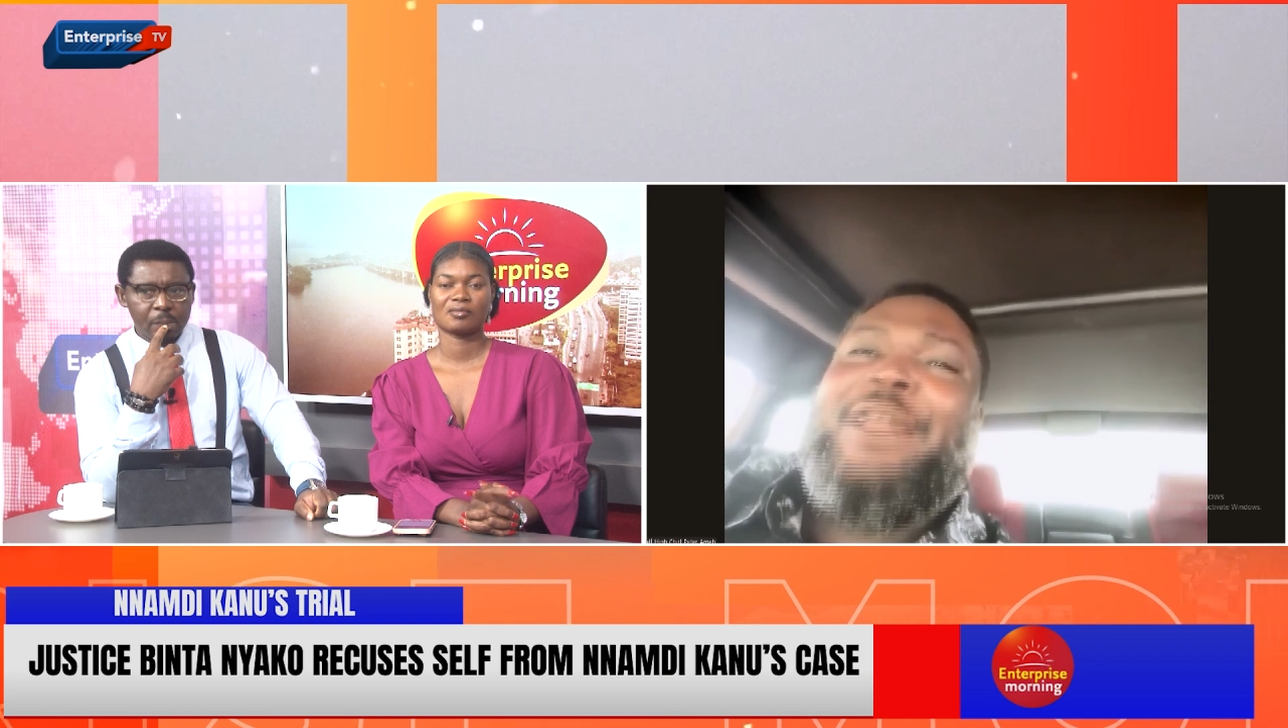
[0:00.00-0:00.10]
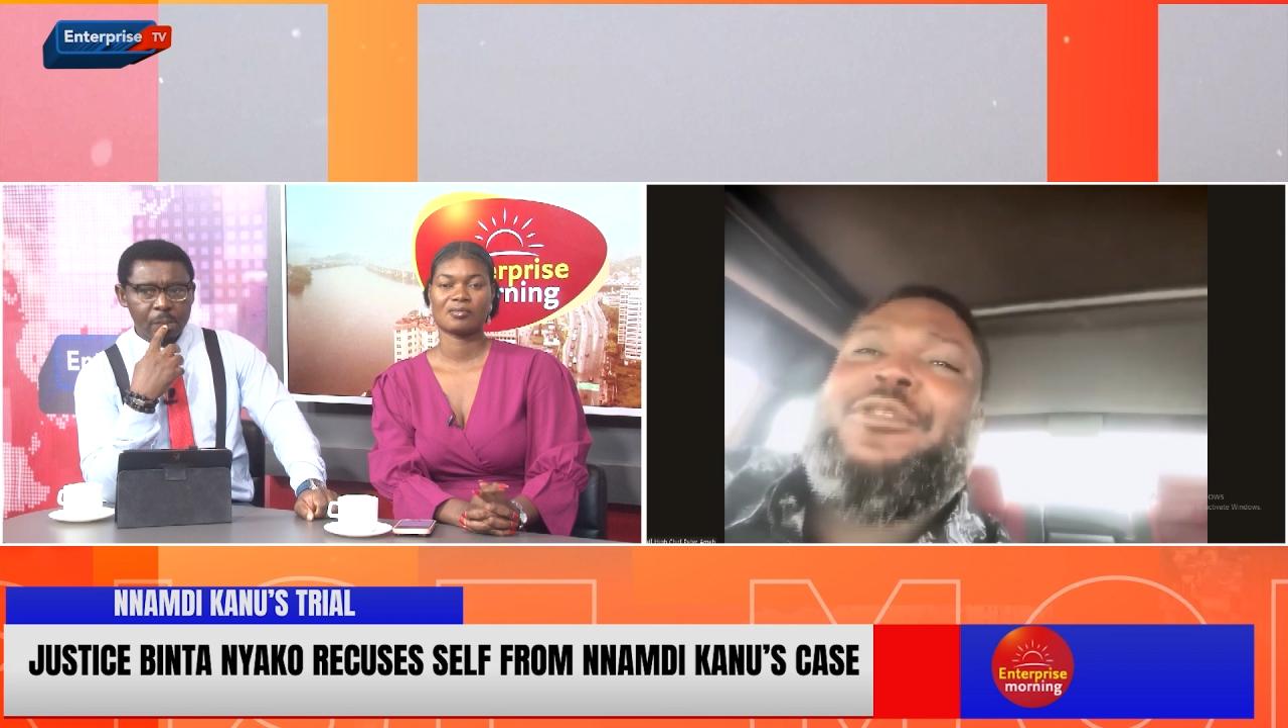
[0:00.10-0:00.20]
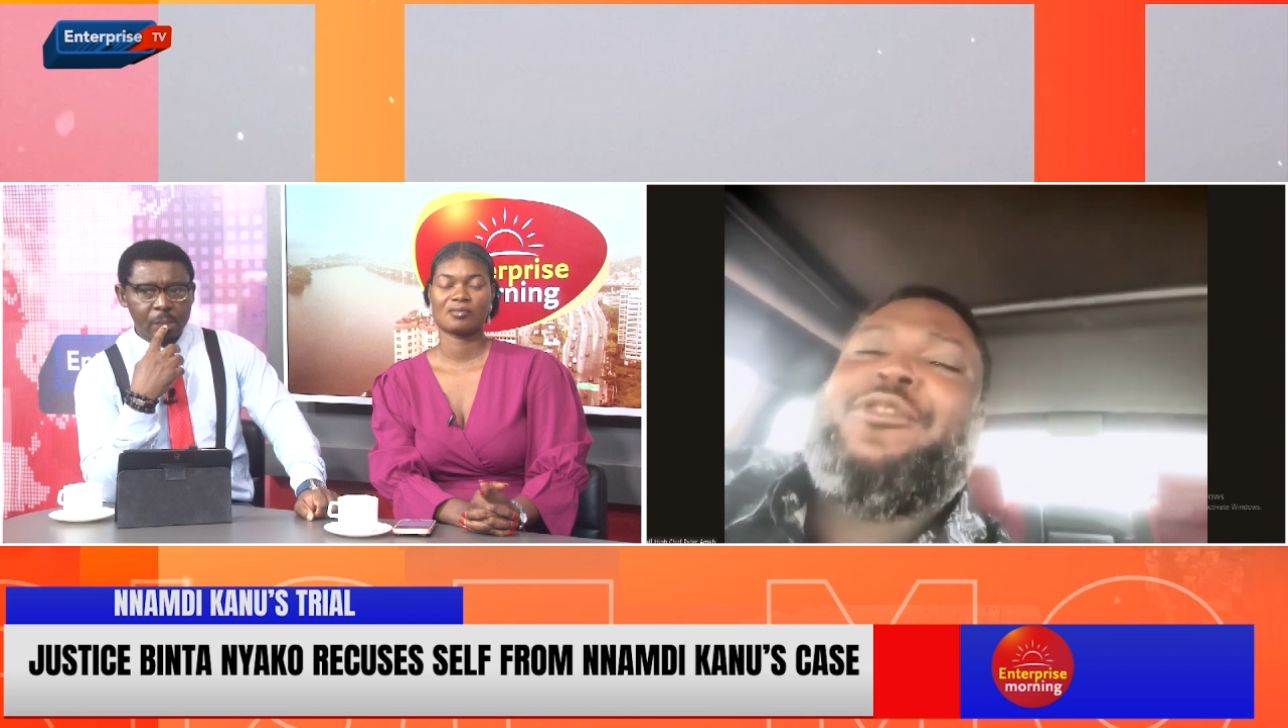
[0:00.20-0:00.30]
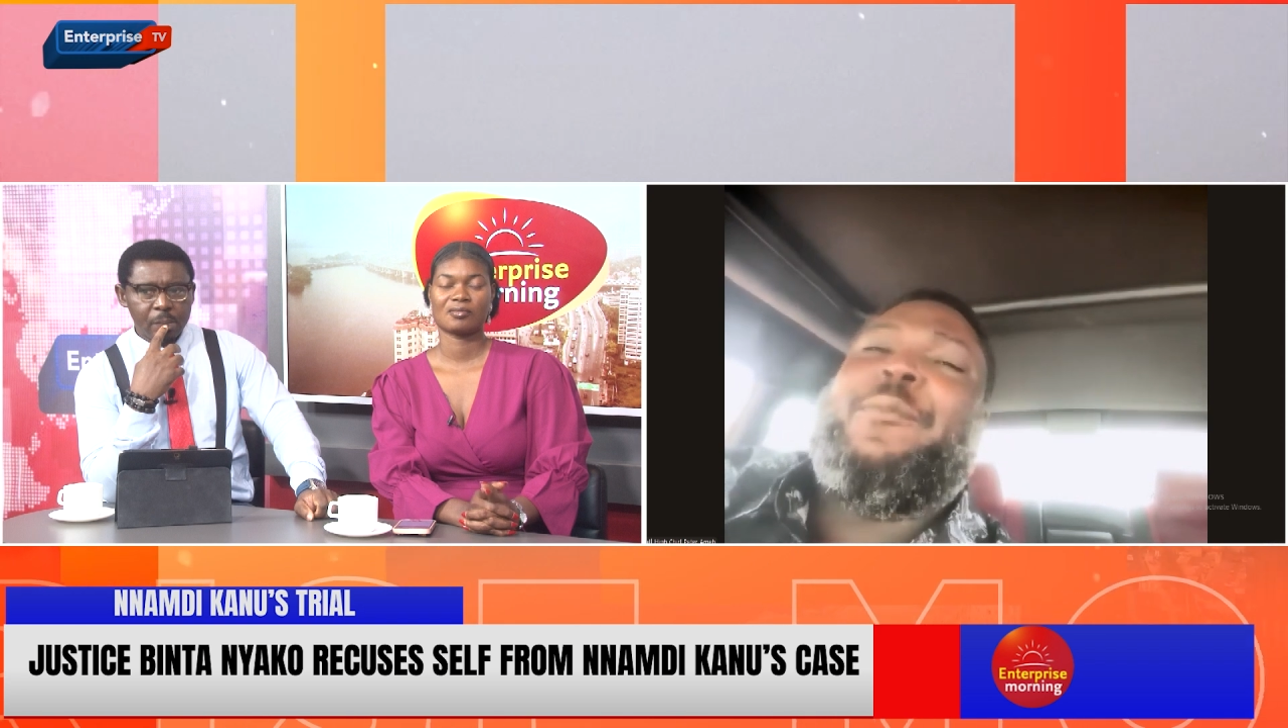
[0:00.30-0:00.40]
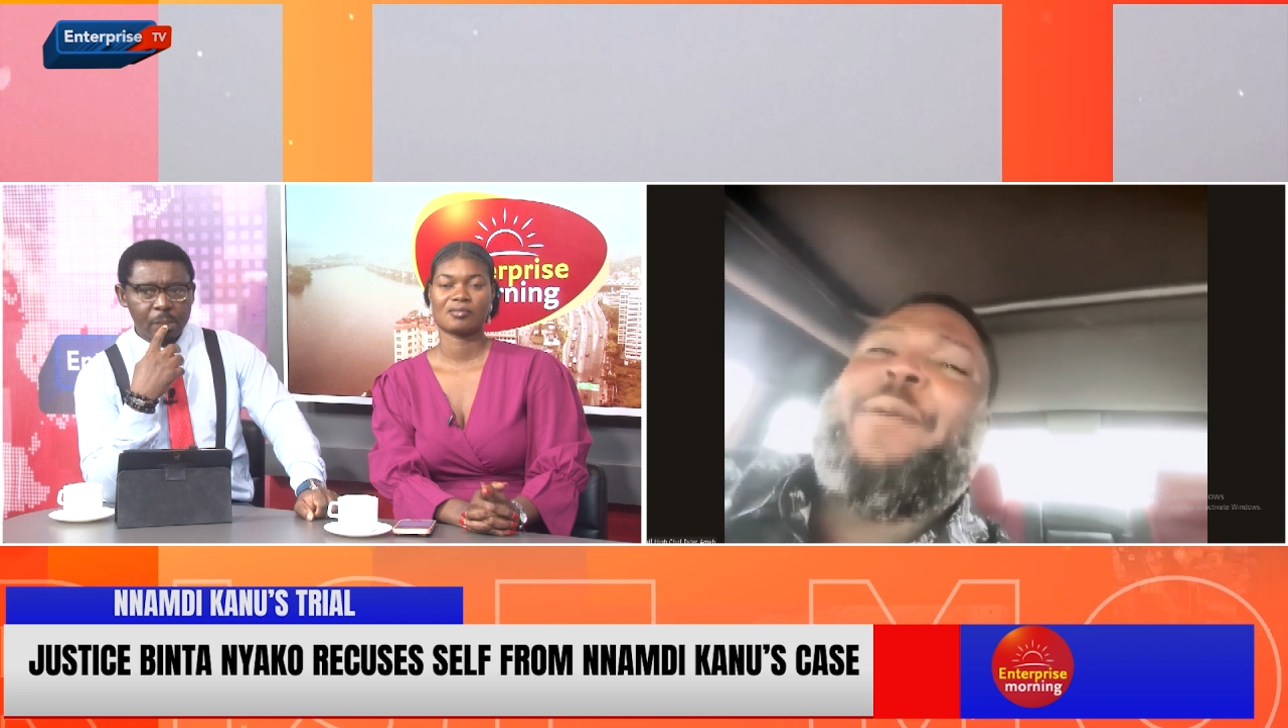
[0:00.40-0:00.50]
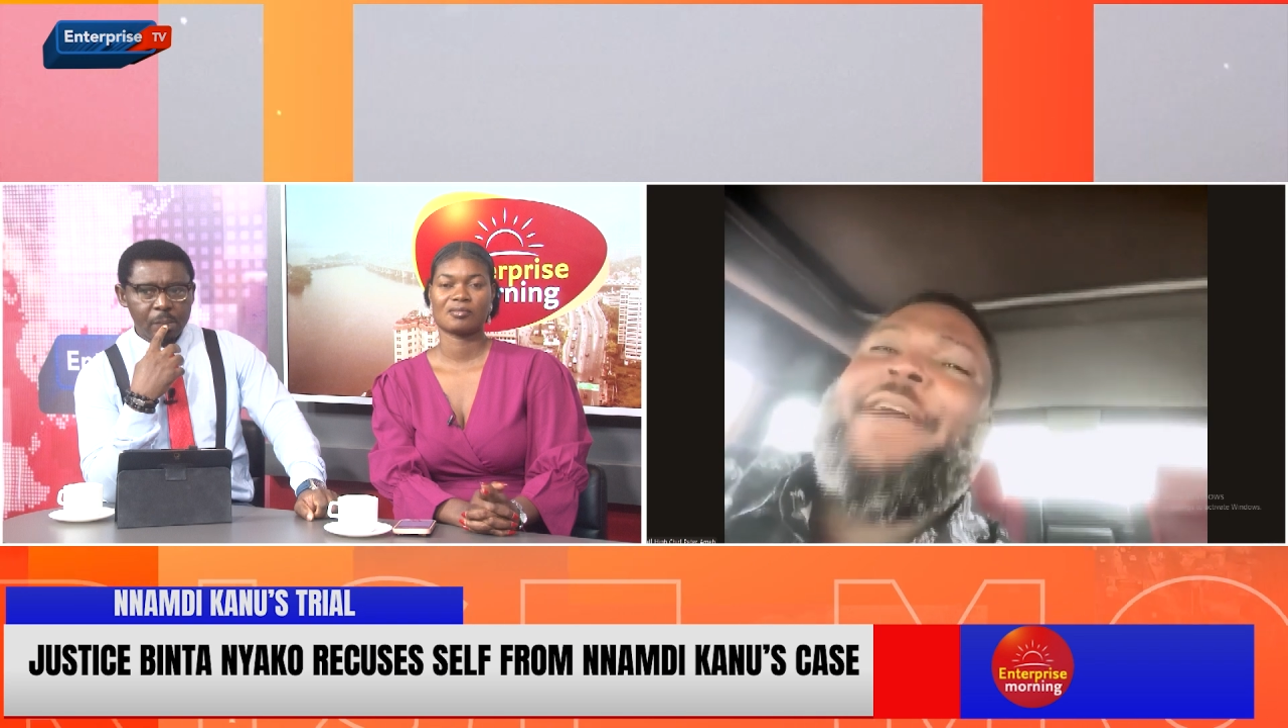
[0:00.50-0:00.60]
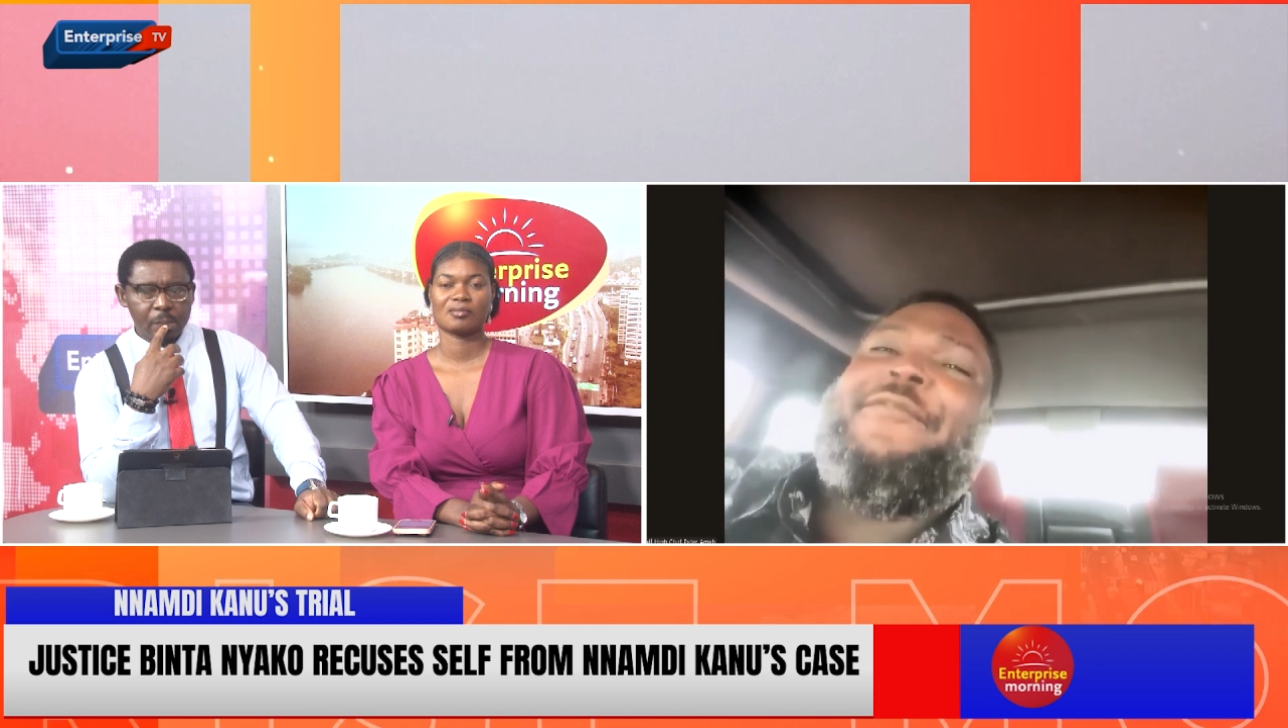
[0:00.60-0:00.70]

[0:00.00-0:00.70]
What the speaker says: go and lose to